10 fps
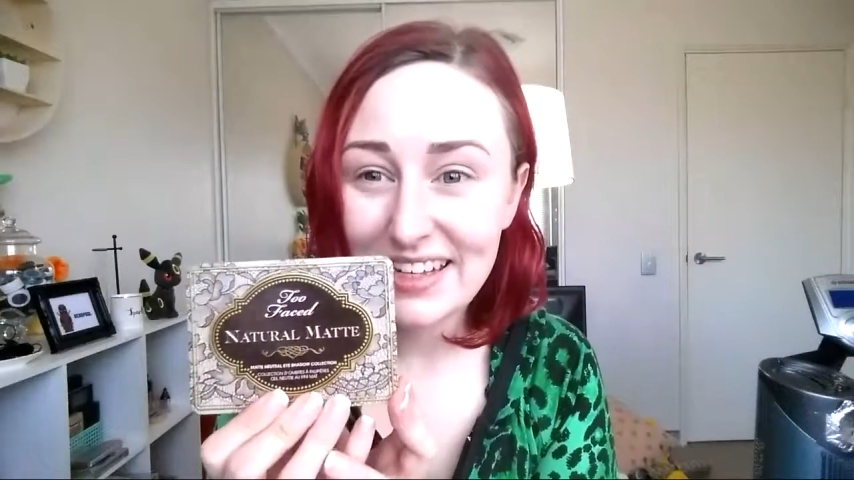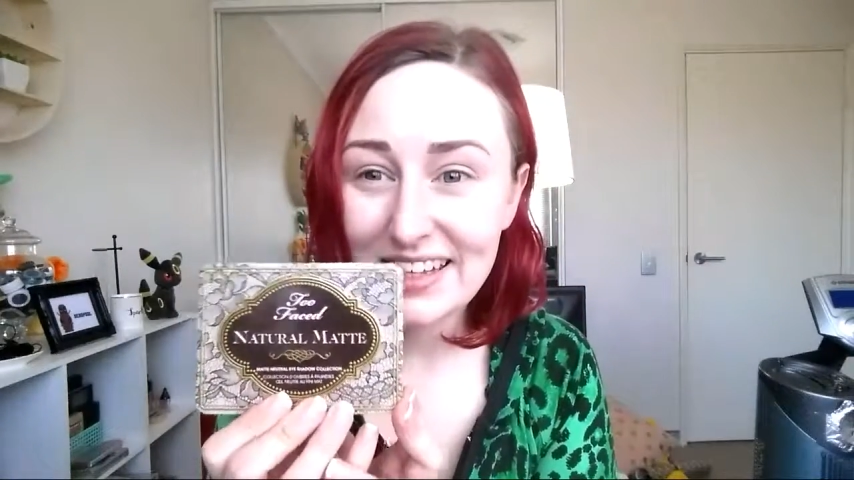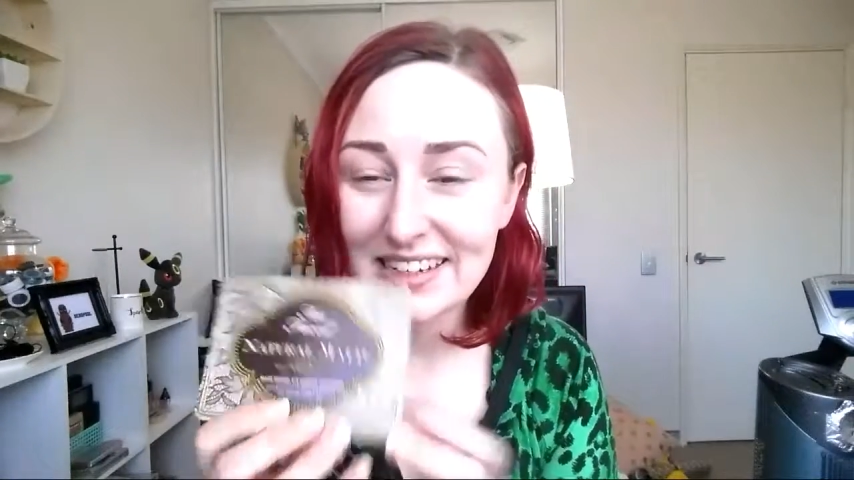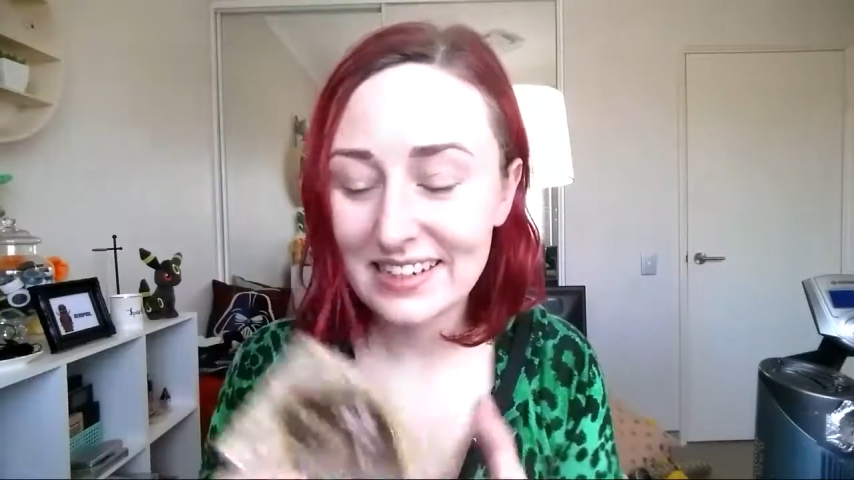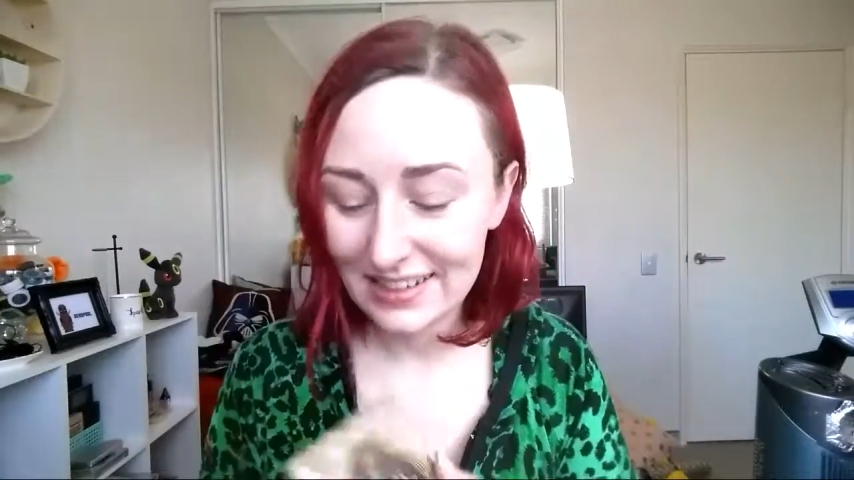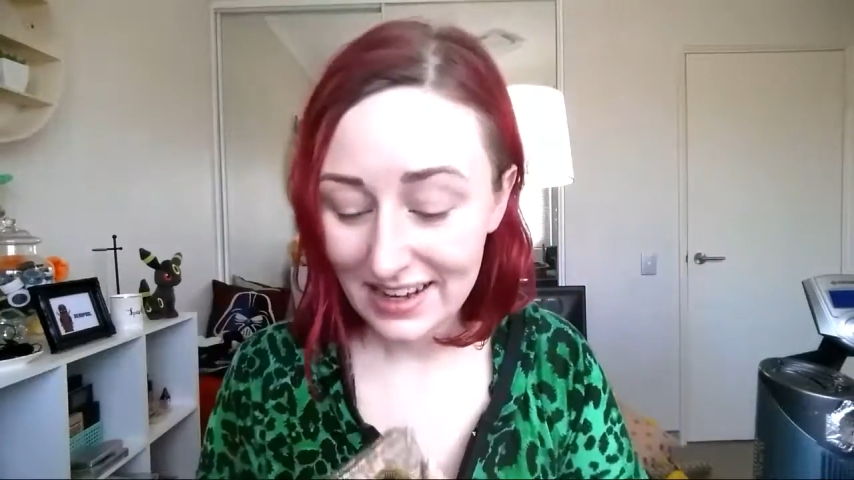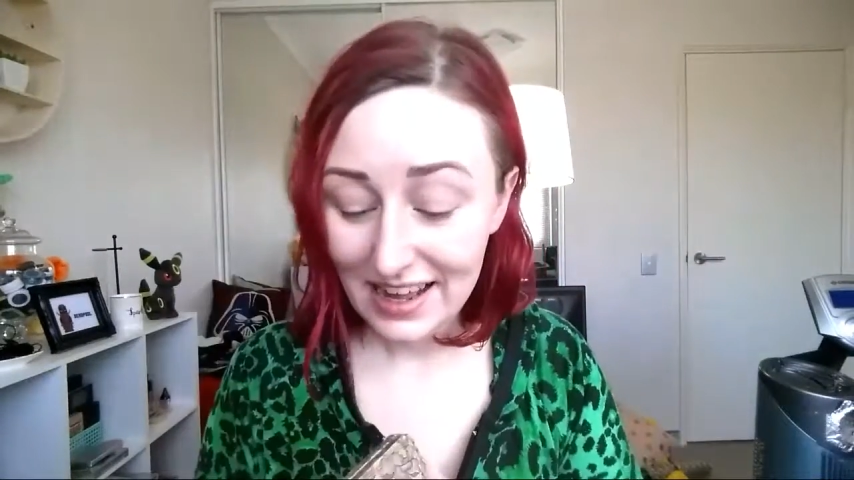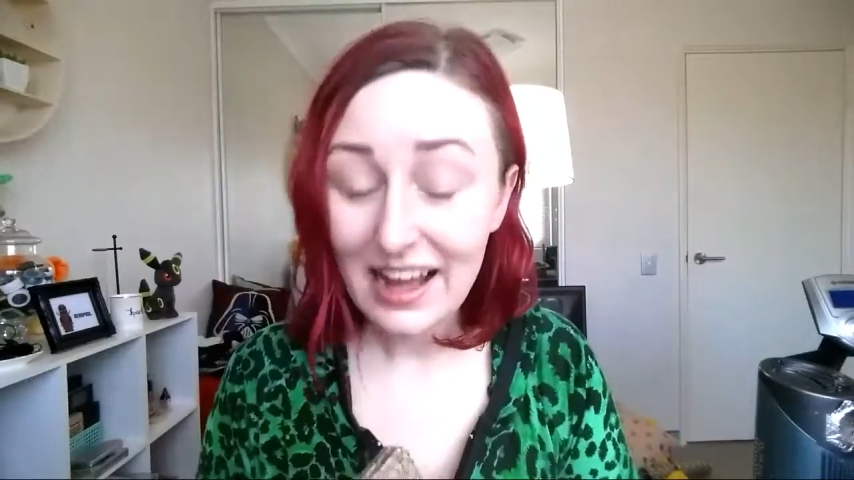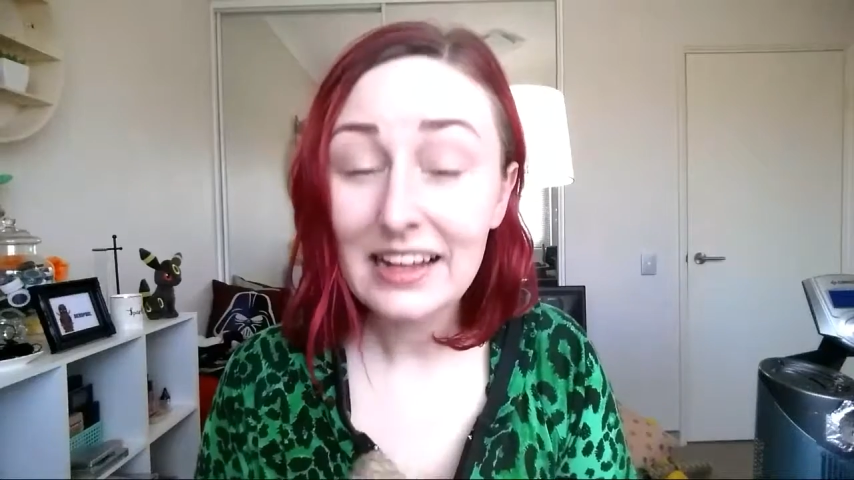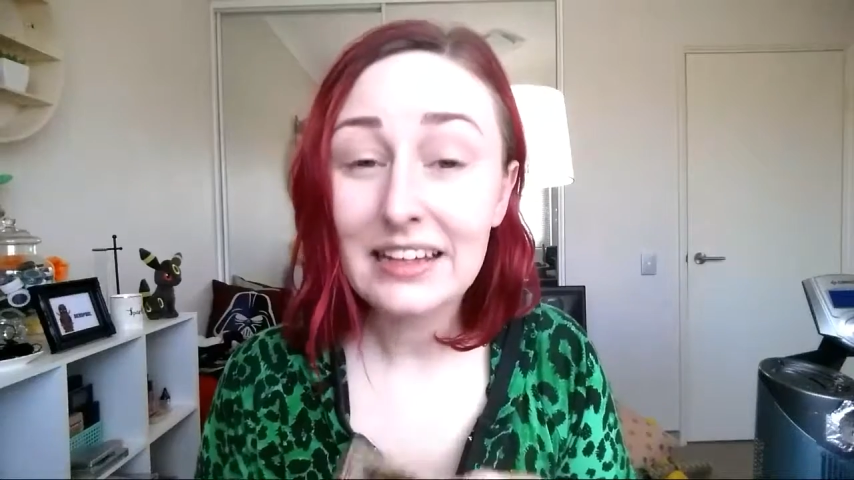Yeah,
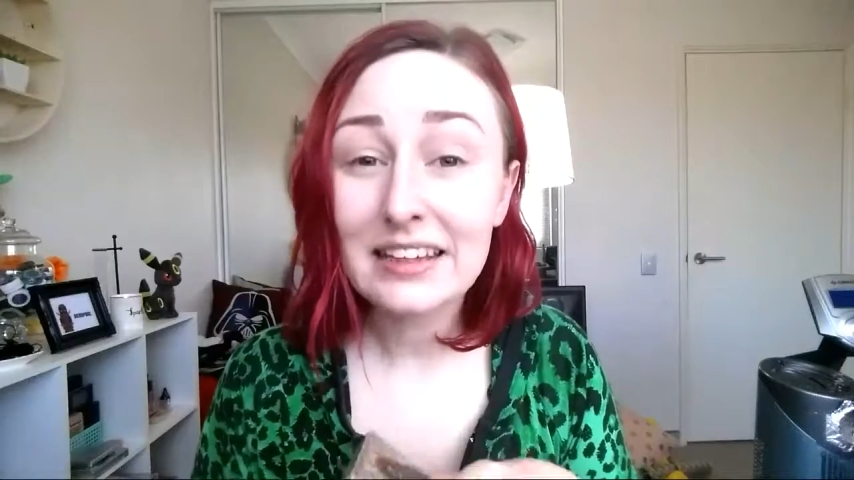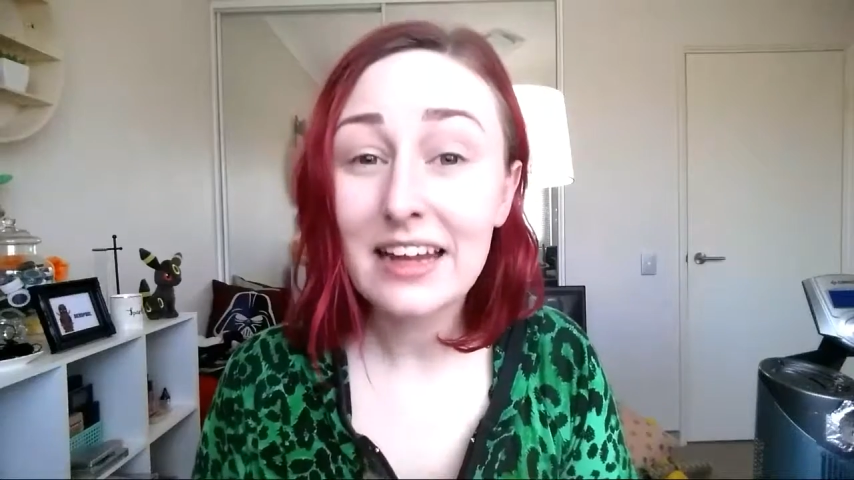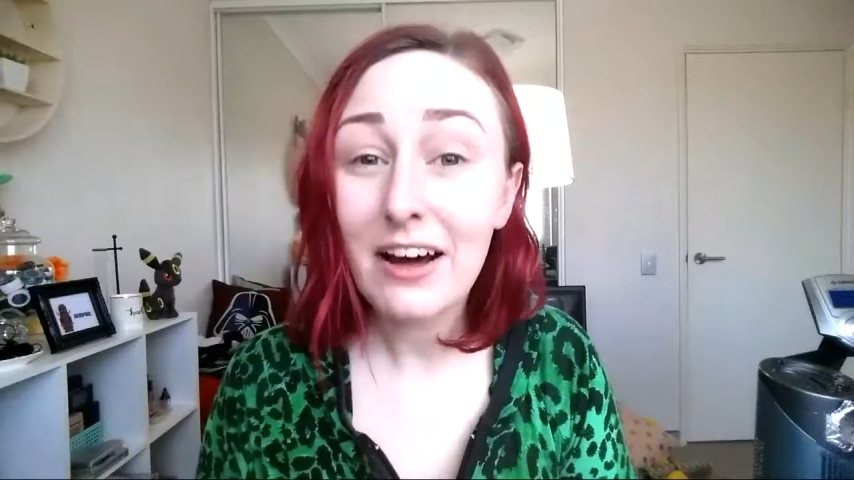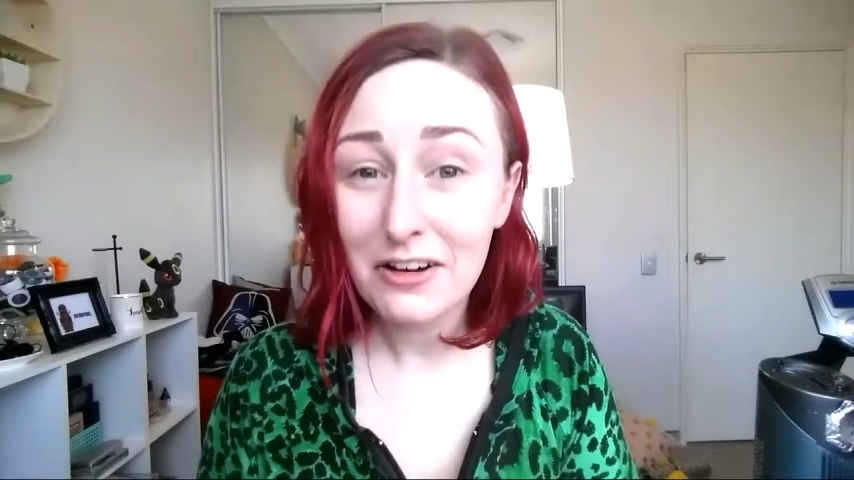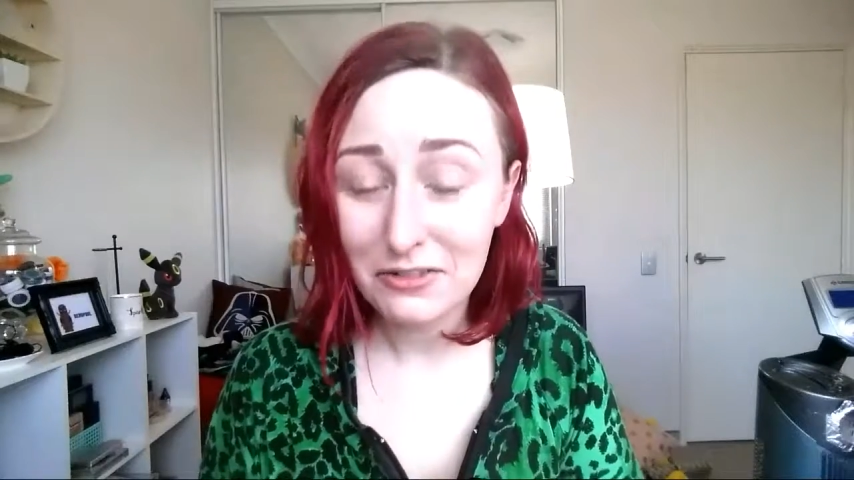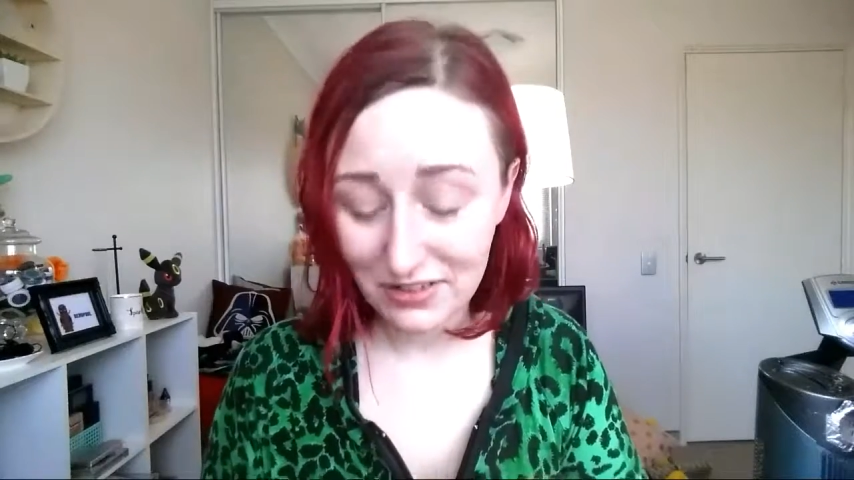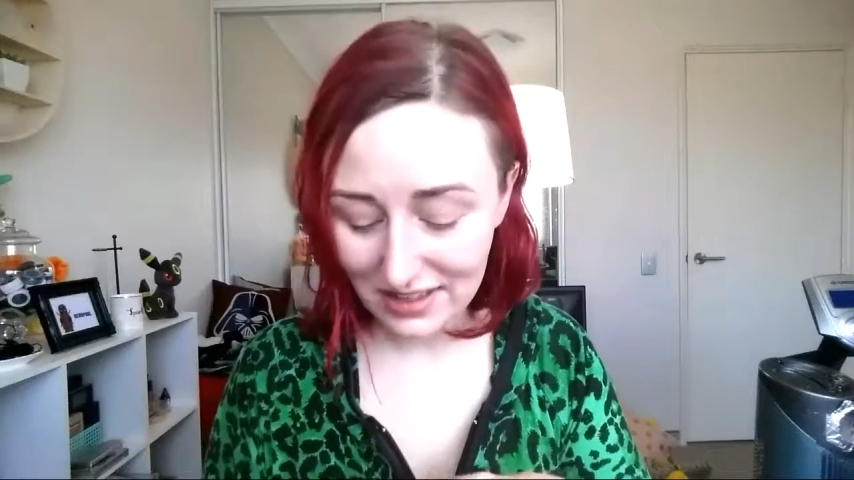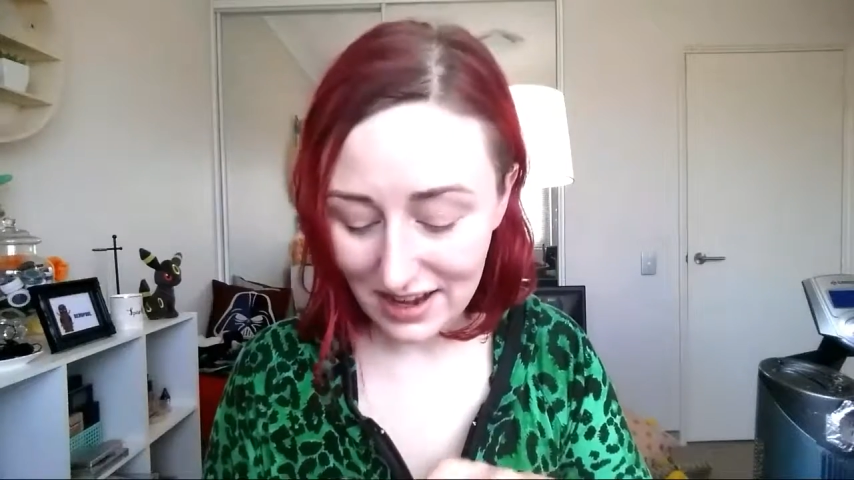I love